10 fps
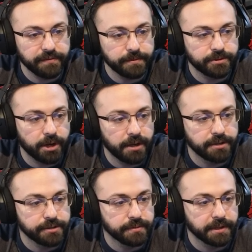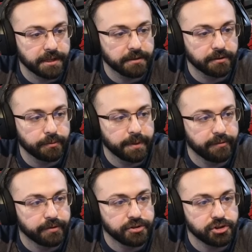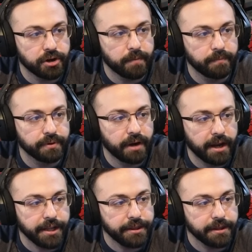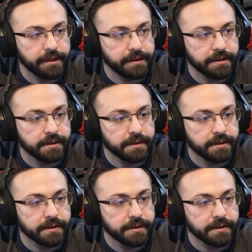if you're trying to do like a little bit of a jump or anything.